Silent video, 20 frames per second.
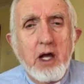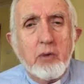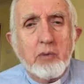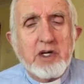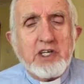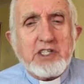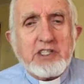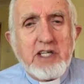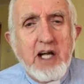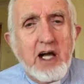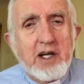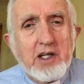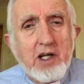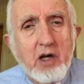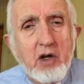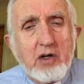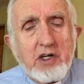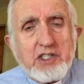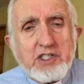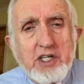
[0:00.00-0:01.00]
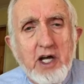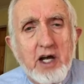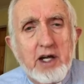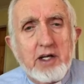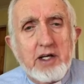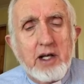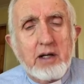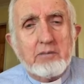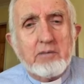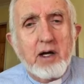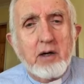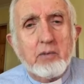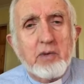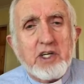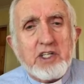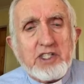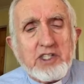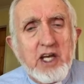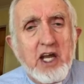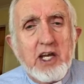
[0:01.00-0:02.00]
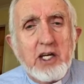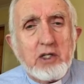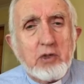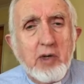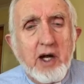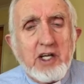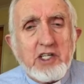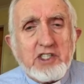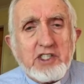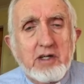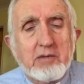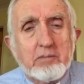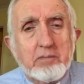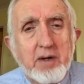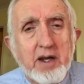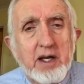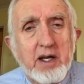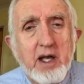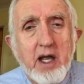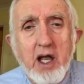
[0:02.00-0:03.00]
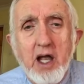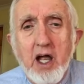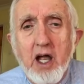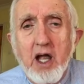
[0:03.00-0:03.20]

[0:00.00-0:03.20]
We stand alongside them and we say quite simply,